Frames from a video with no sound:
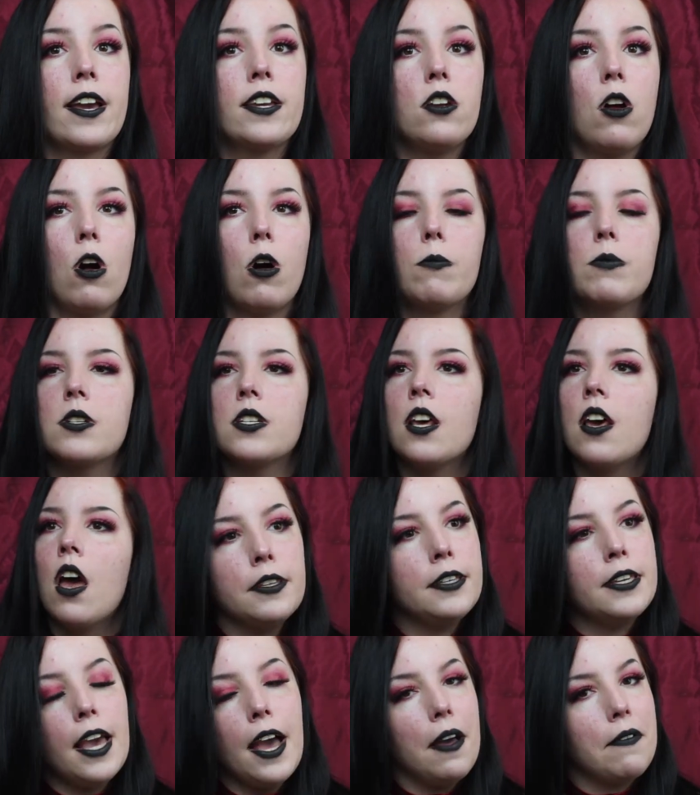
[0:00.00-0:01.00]
adopt.
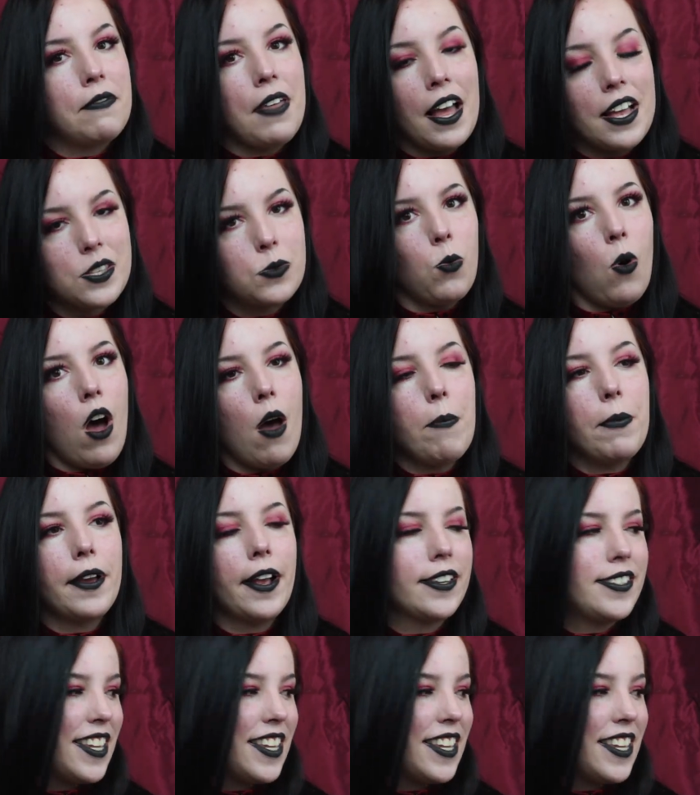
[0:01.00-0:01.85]
Yeah, that's what I'm going to